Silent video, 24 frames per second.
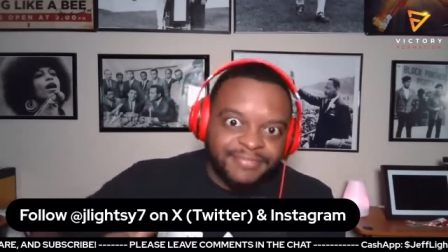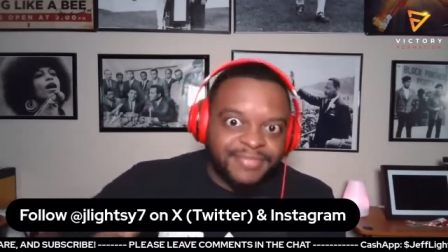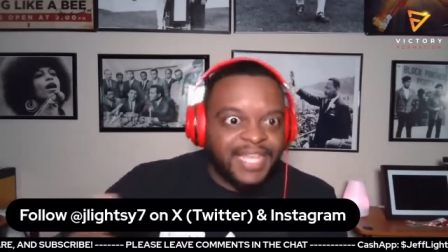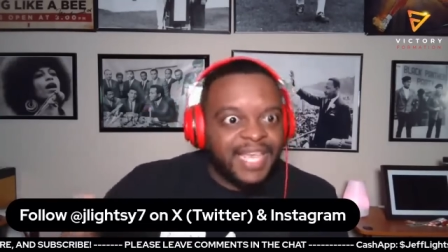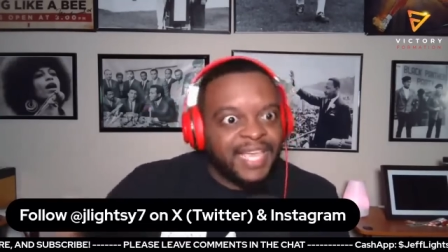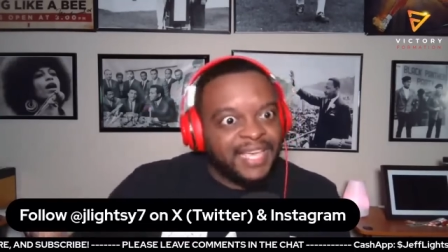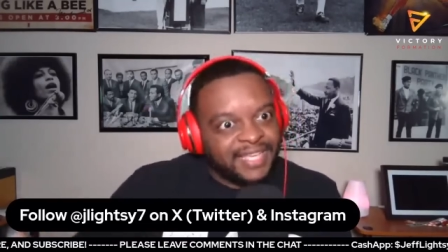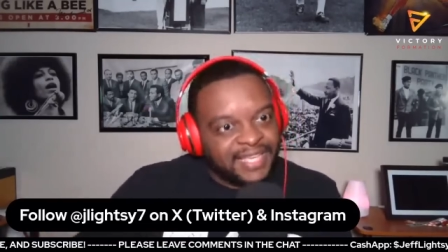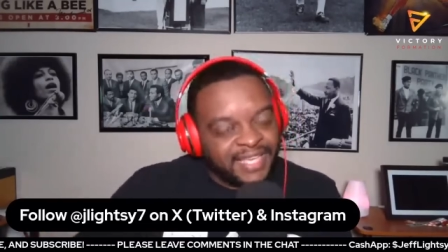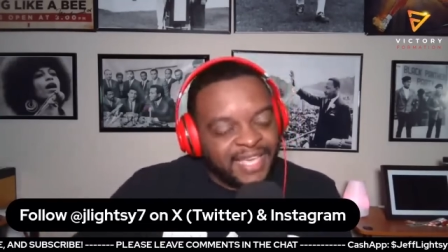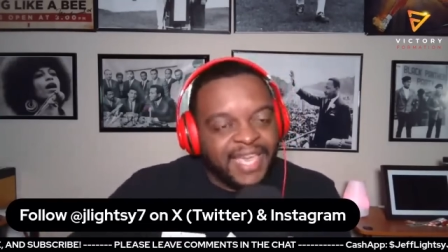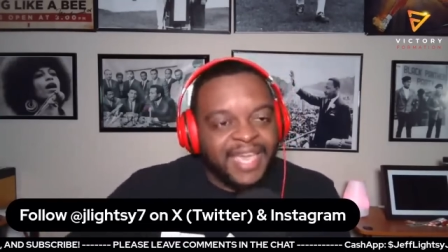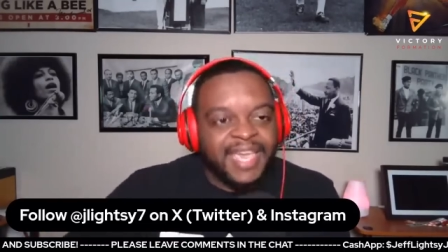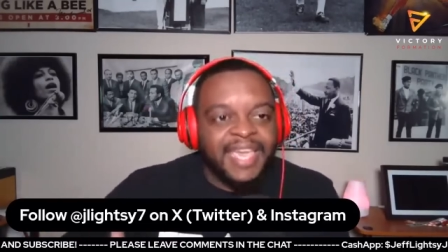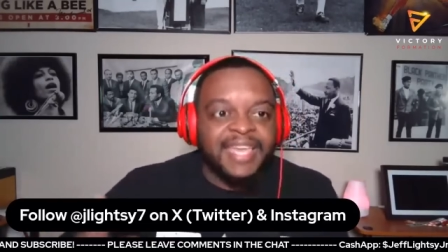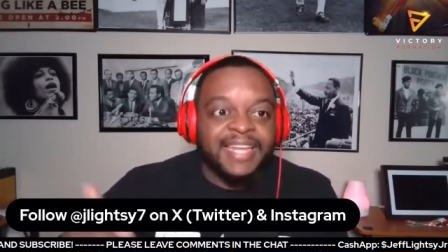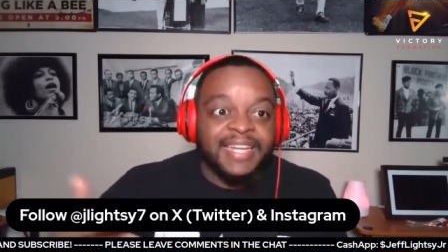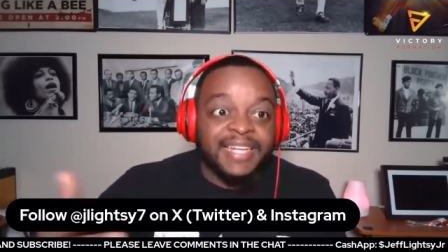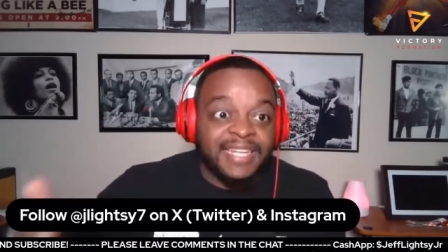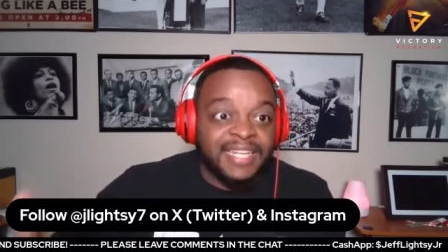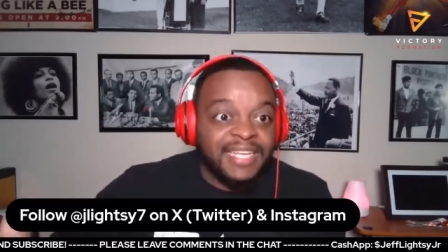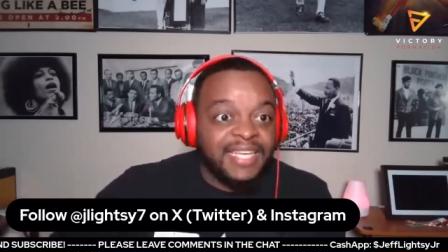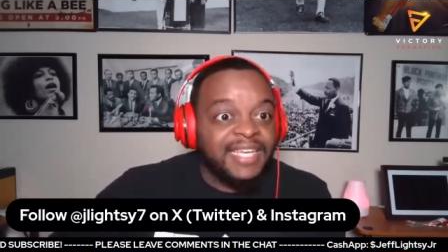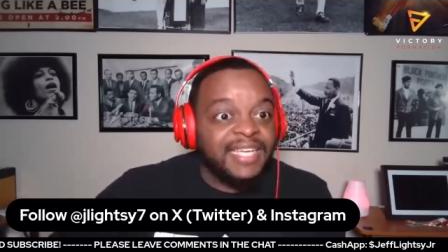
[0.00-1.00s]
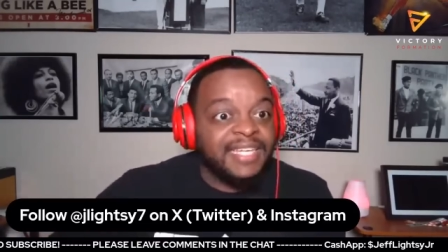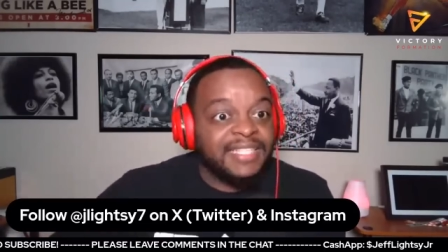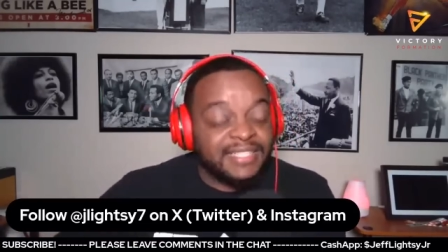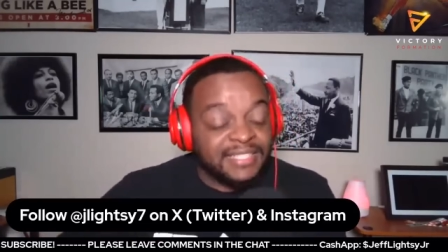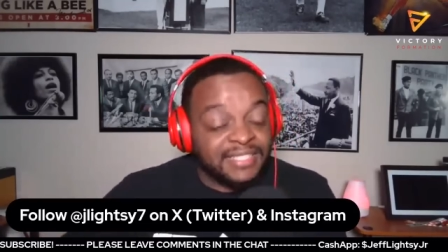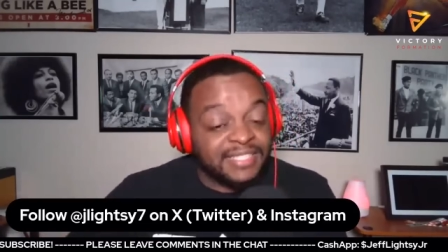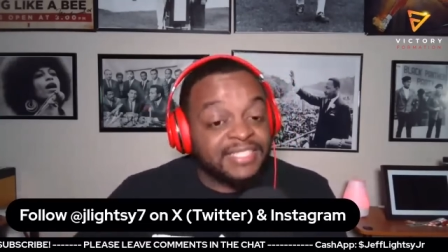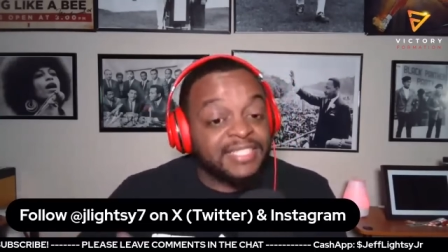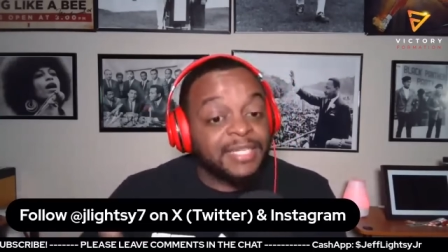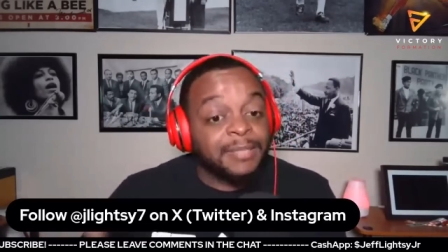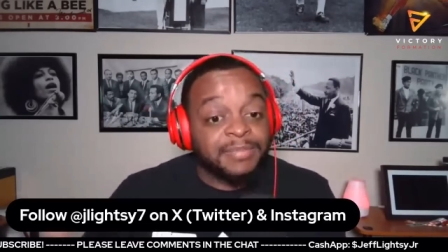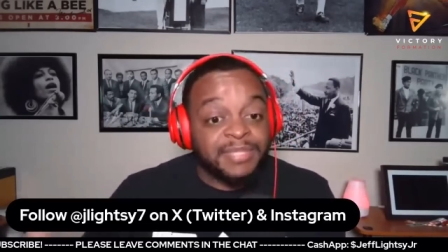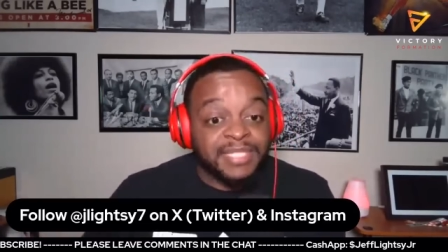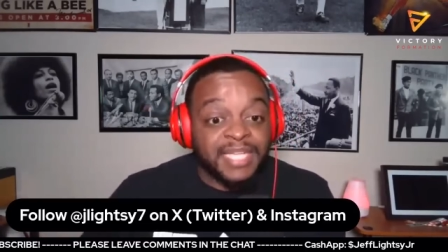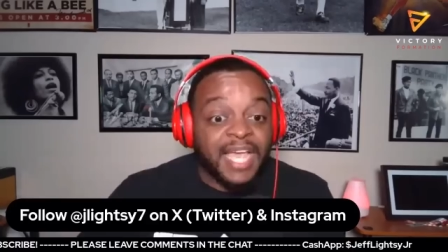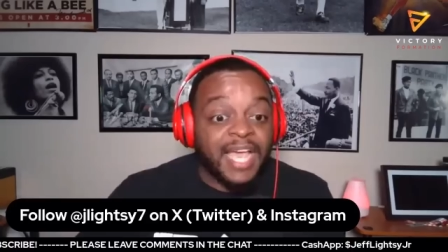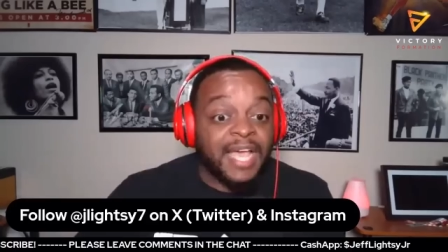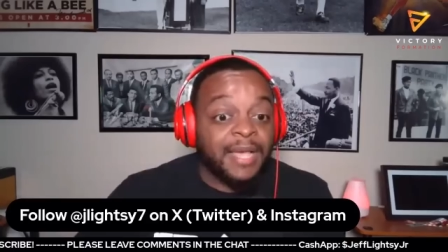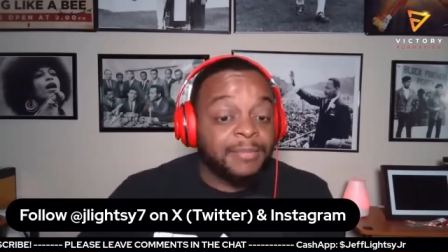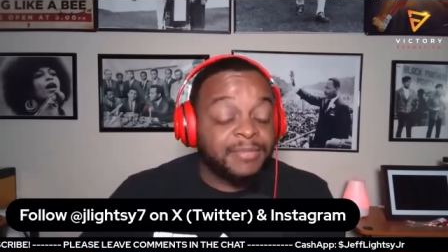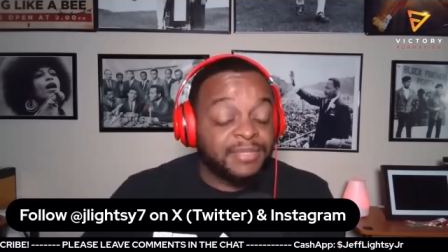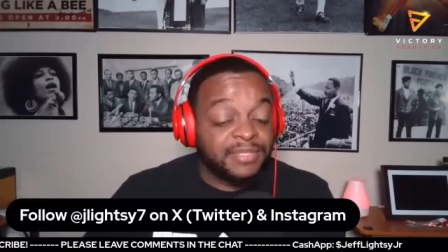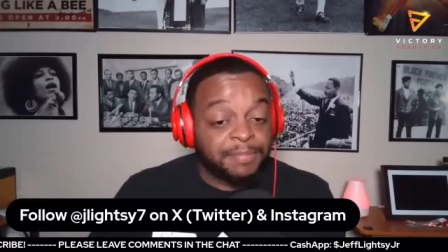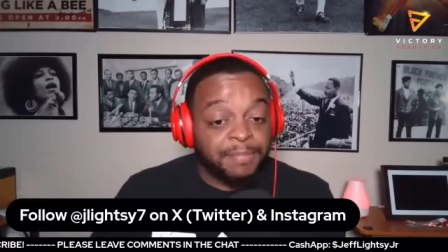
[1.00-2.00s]
it can lead to
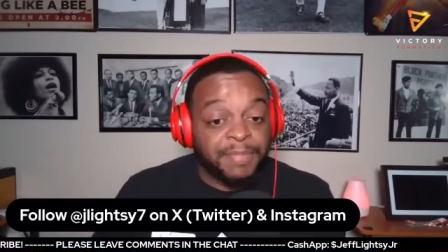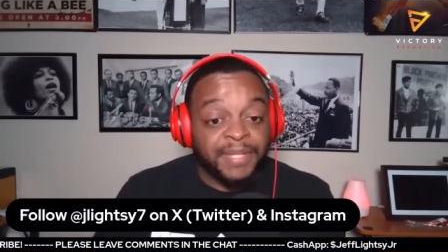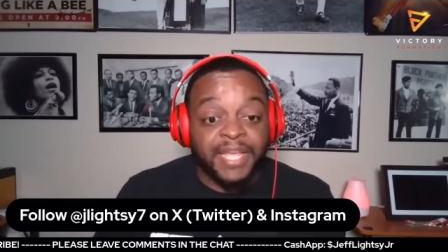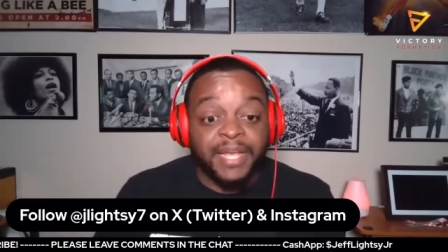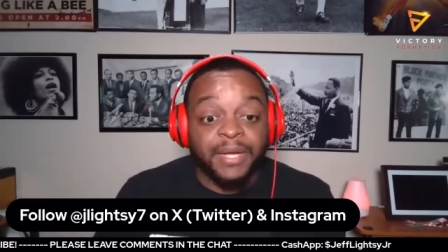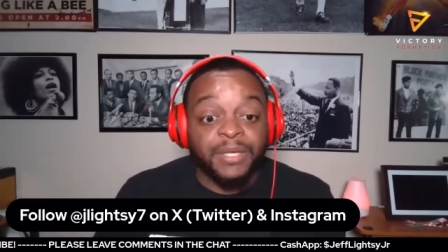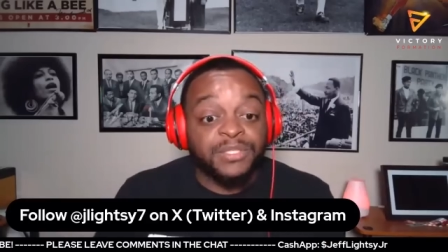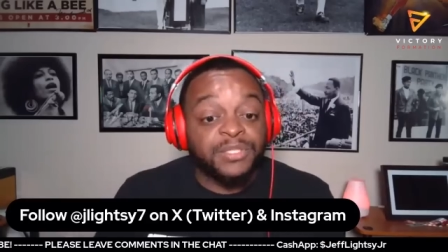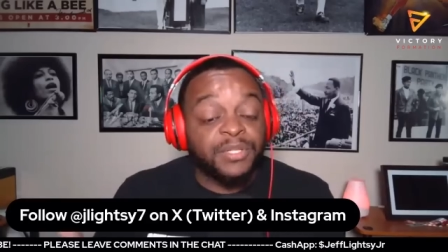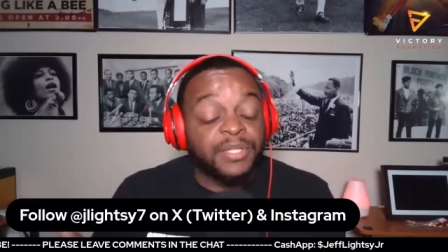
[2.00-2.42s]
sometimes players